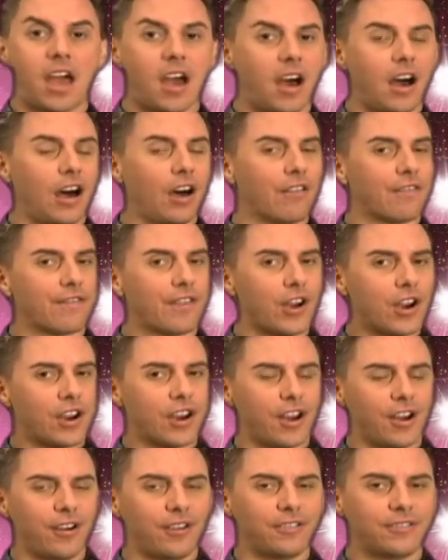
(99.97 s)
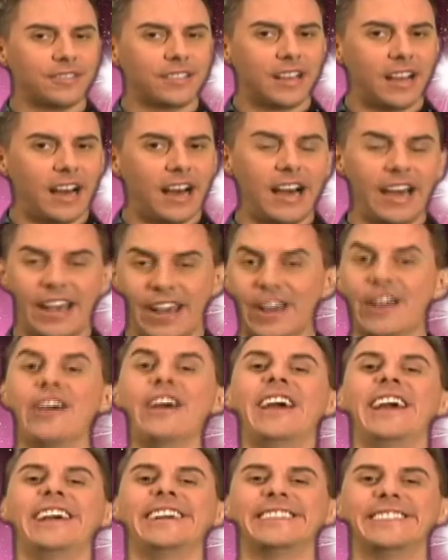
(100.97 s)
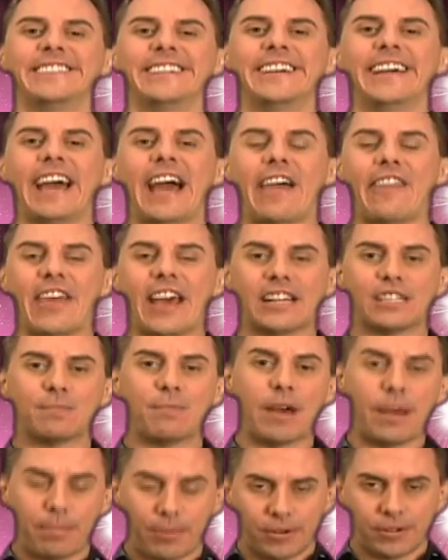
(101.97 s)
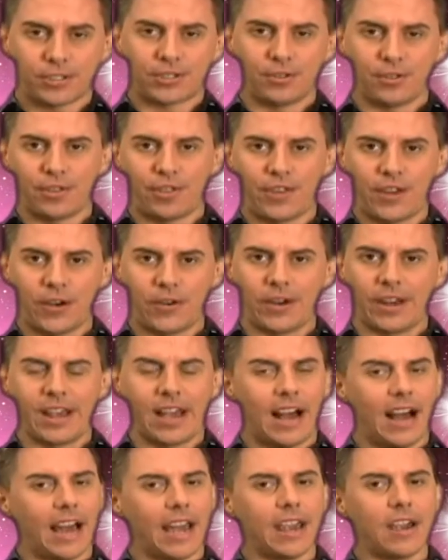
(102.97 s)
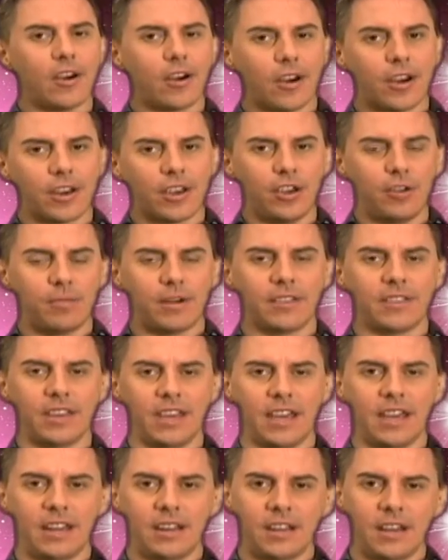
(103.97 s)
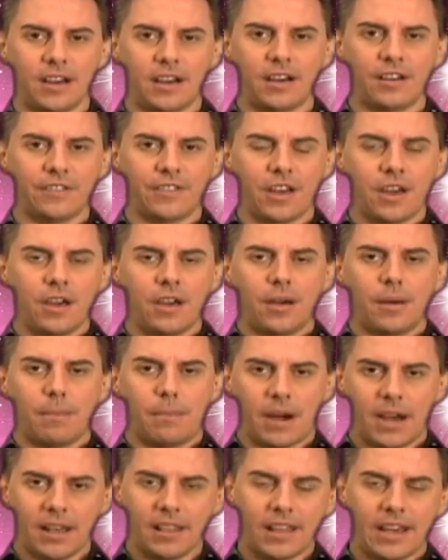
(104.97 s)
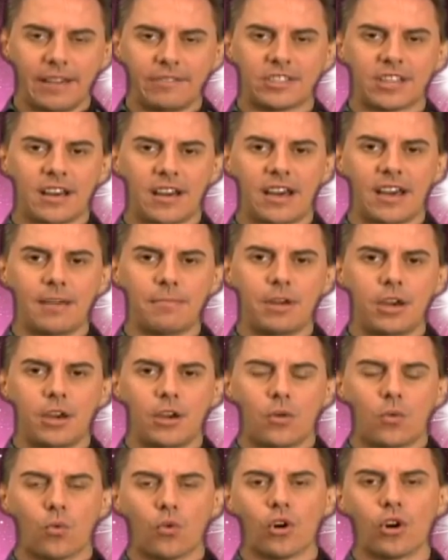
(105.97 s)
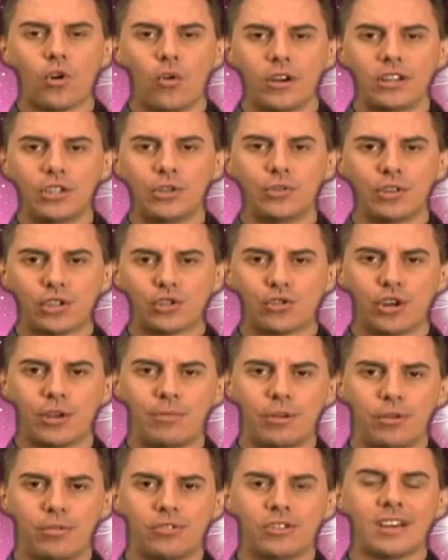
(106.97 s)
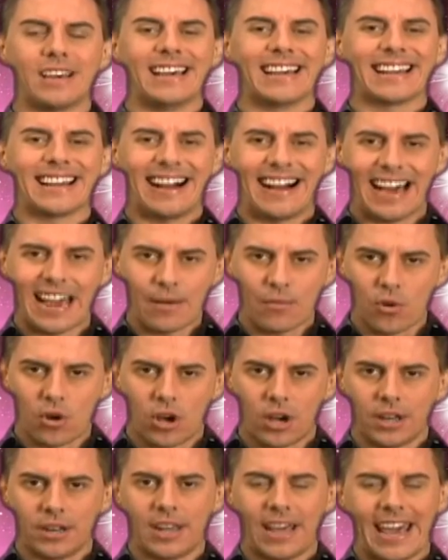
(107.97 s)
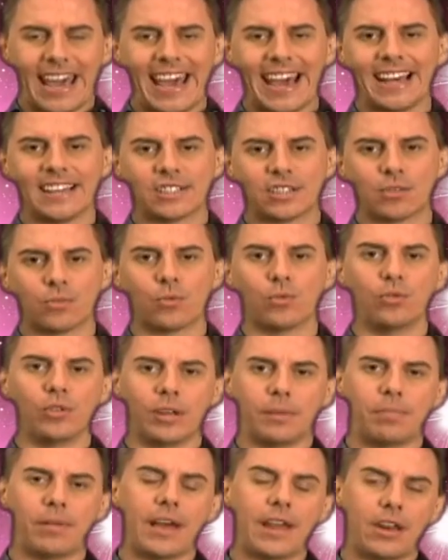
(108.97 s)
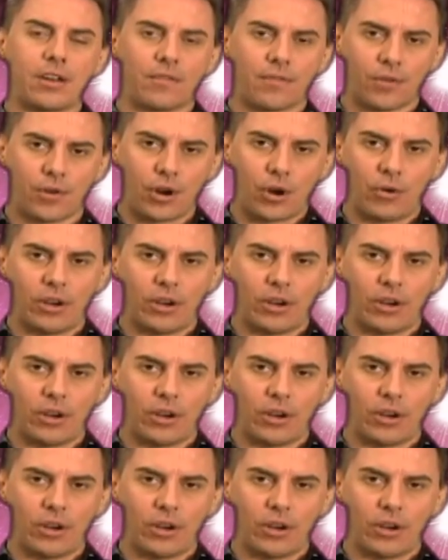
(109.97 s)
A Virgo. I agree. And that's my personal theory. I argue by the end of my lifetime, we're going to attribute Chiron as the ruling planet of Virgo.